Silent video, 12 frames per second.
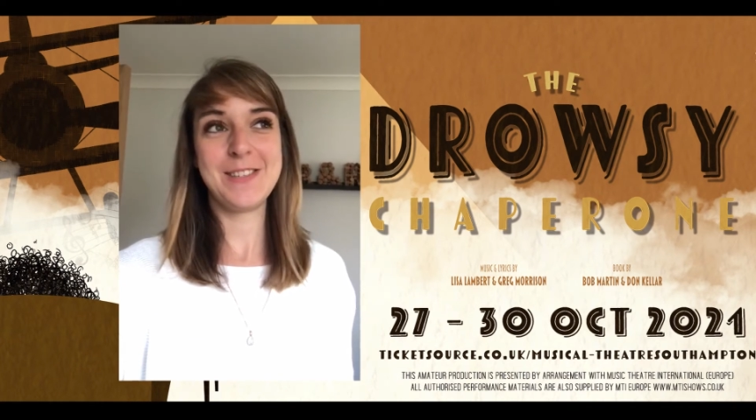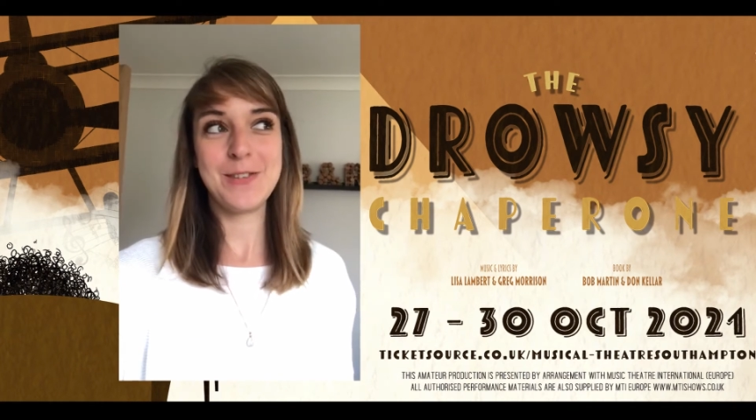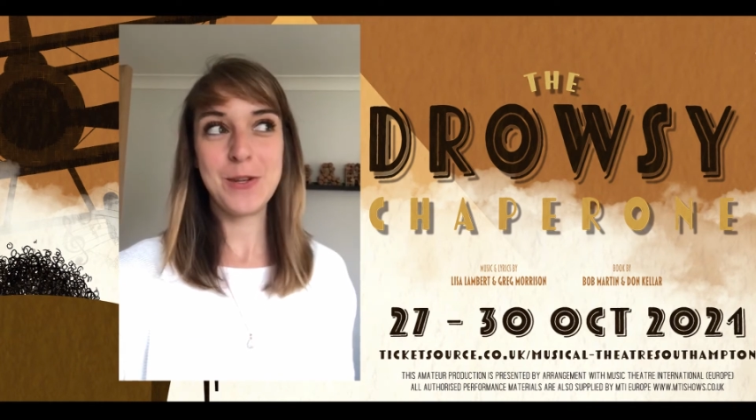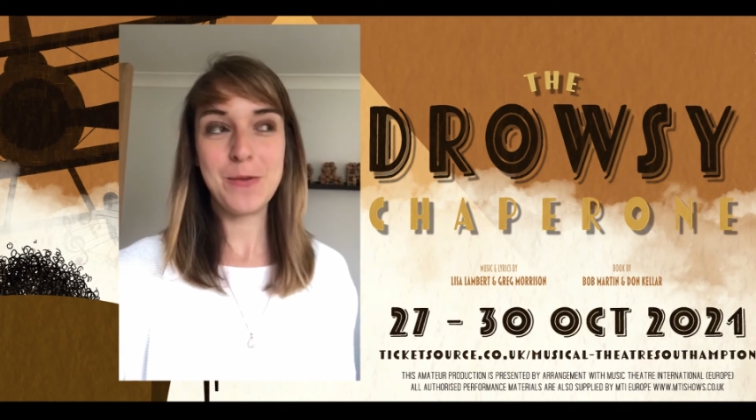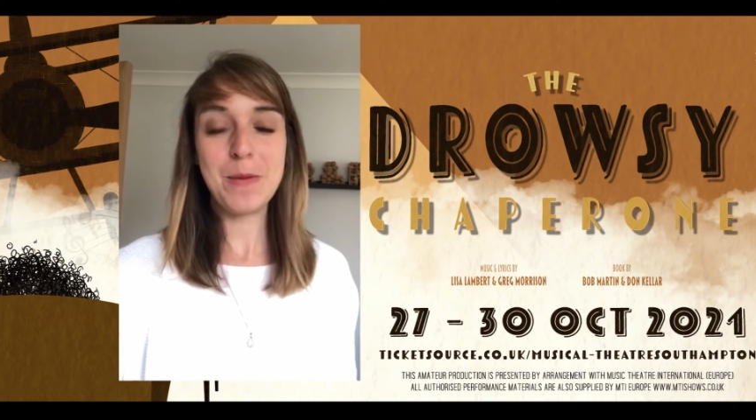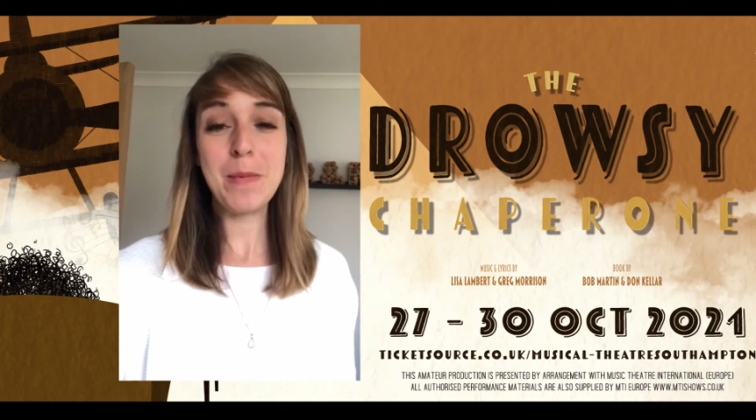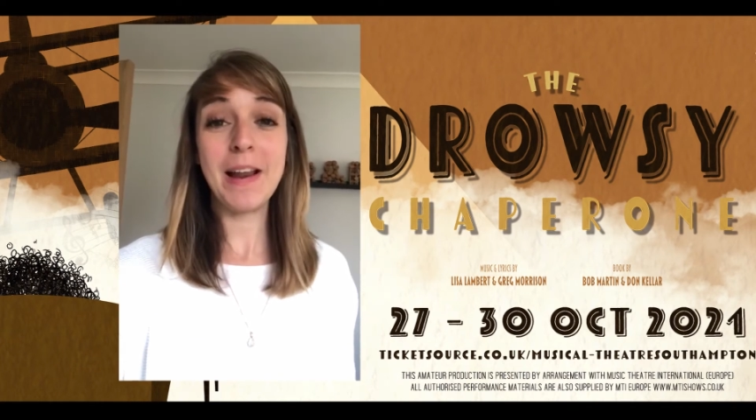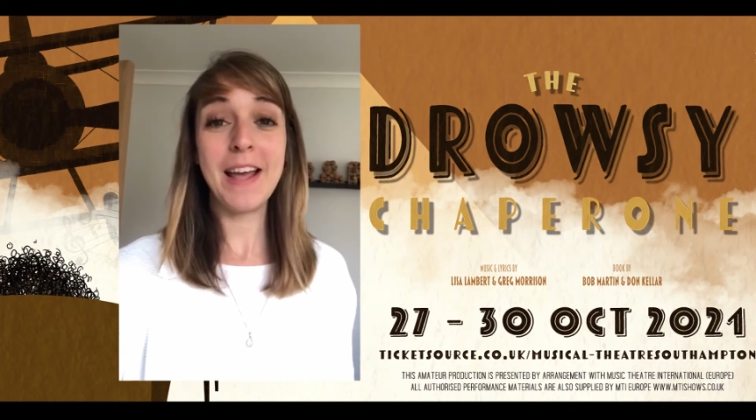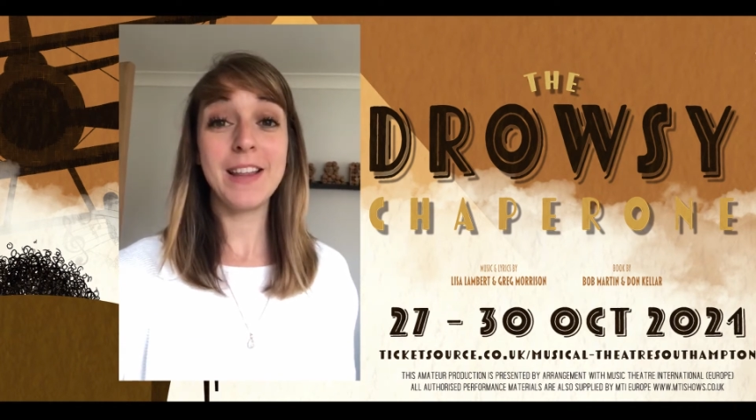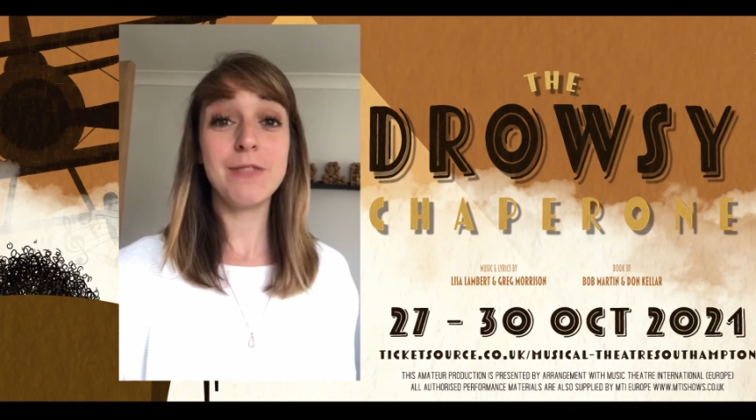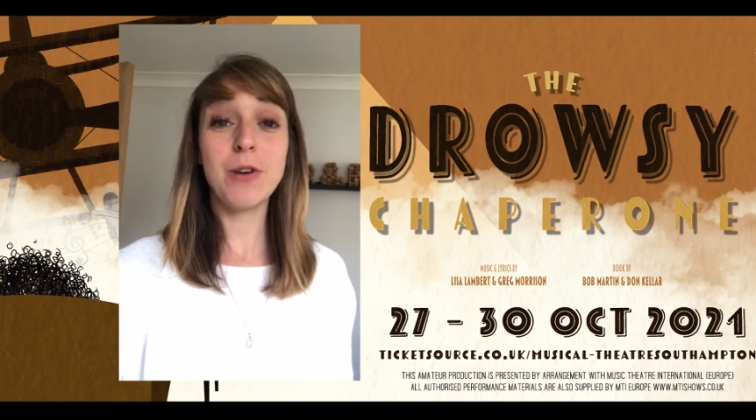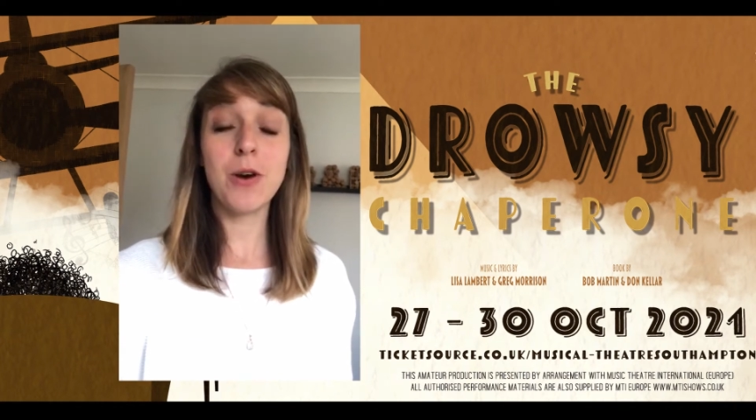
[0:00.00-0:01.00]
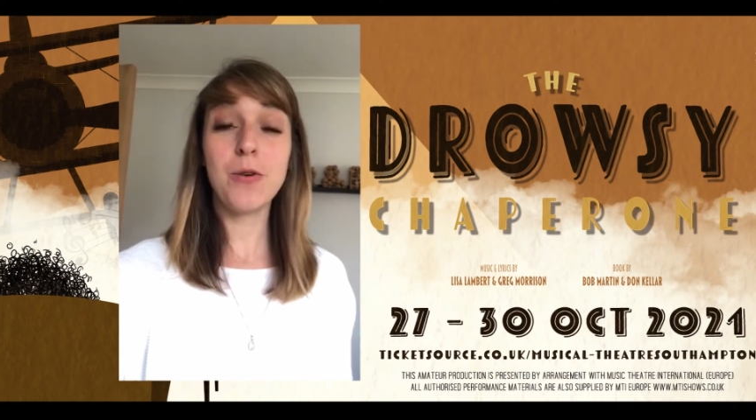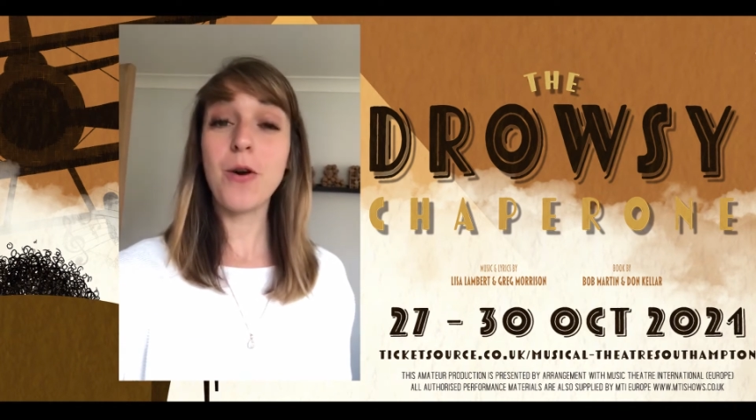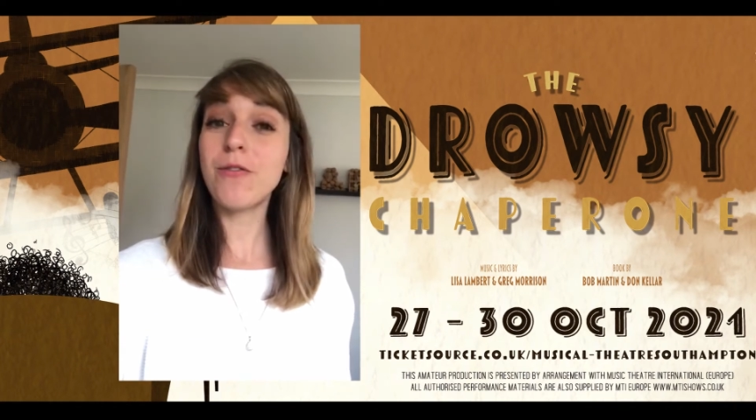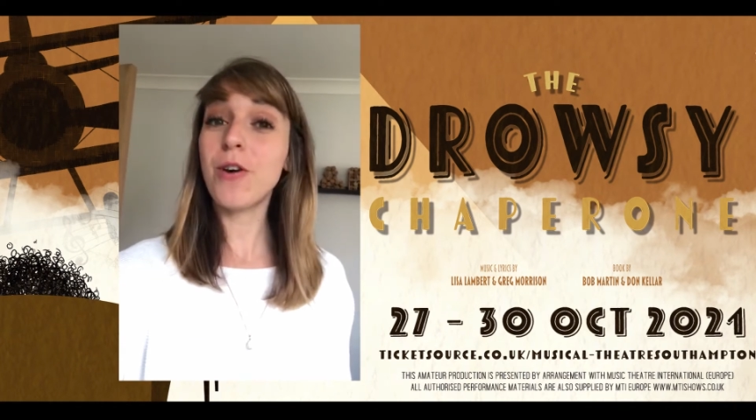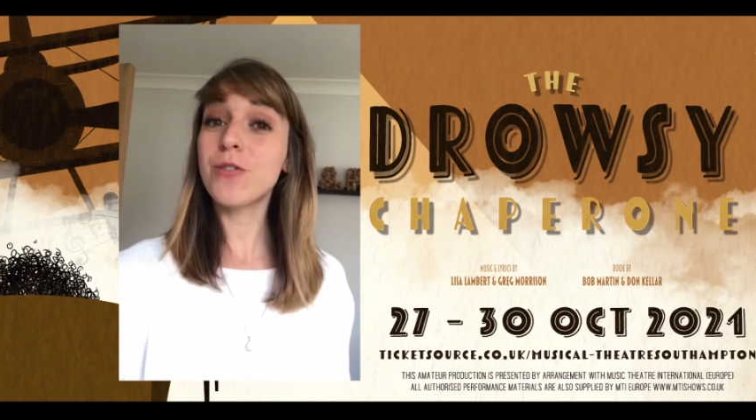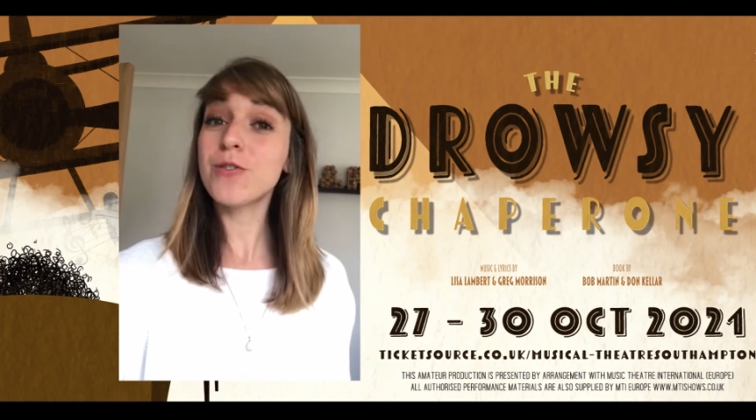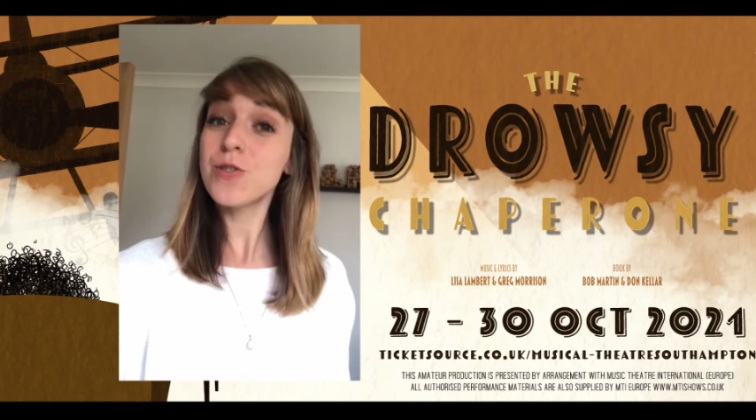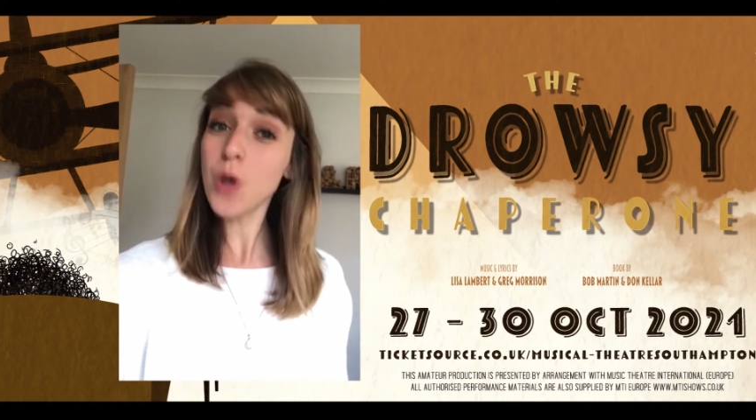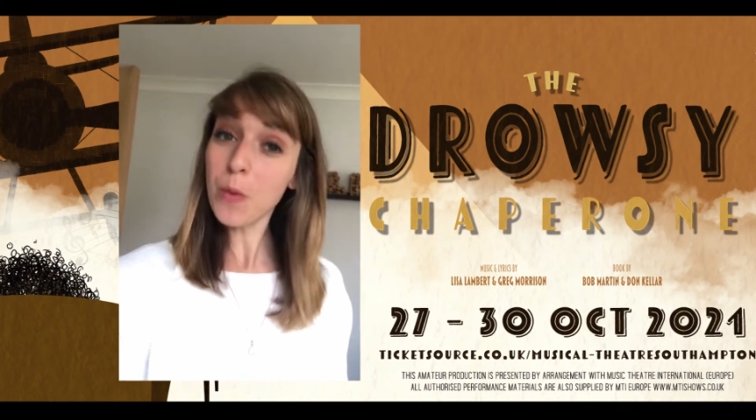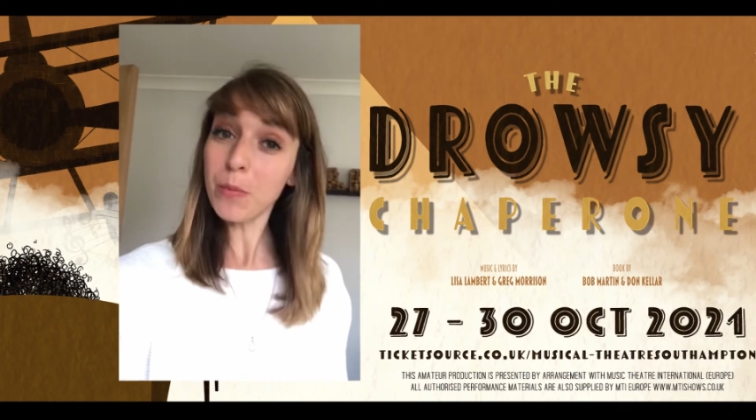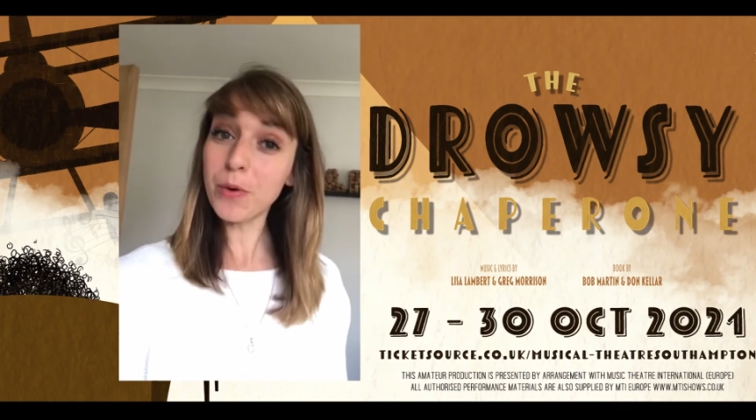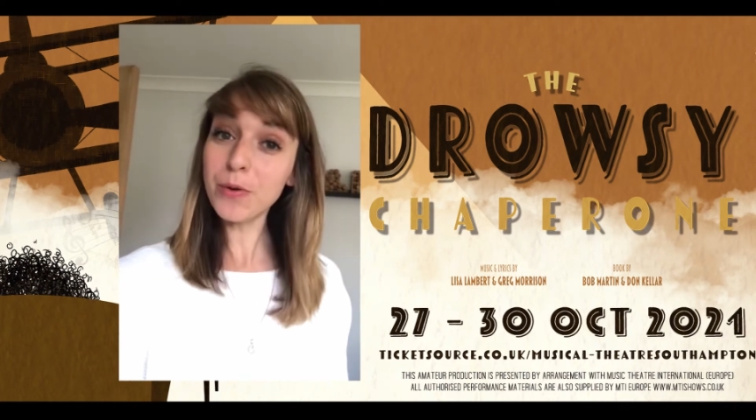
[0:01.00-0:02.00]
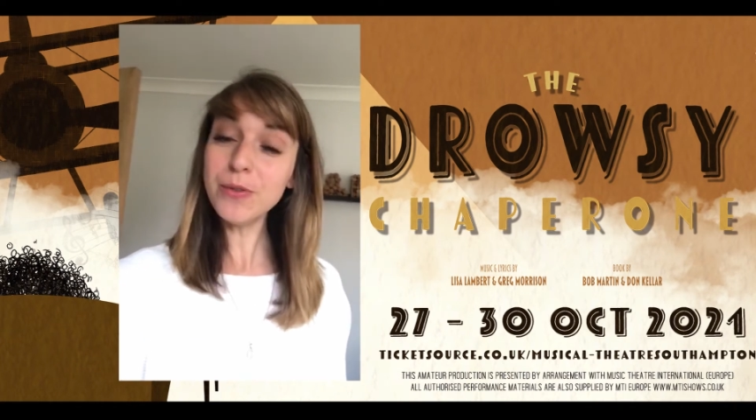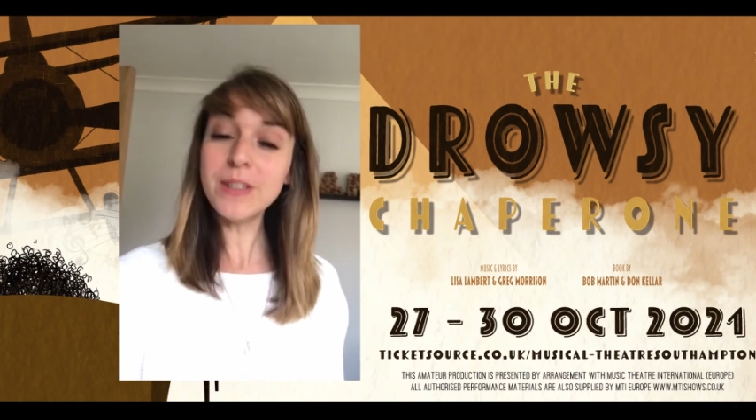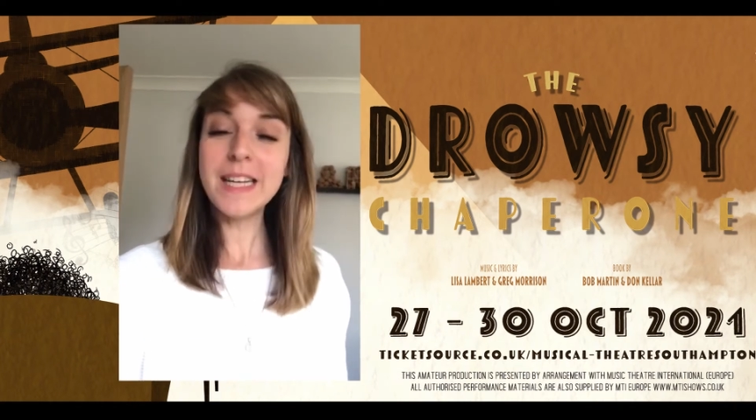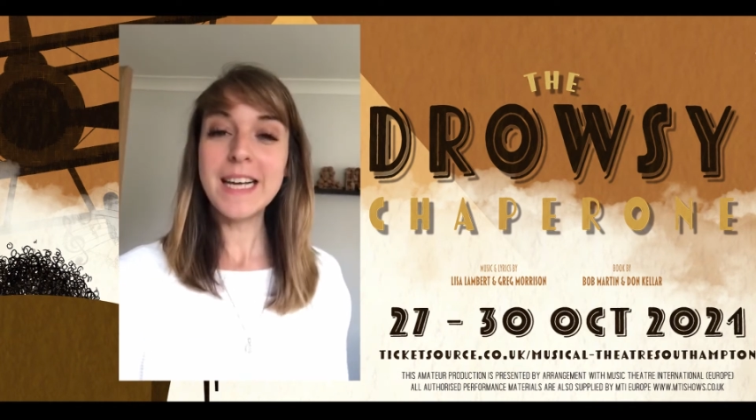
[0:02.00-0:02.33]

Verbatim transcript: to be playing the role of Ensemble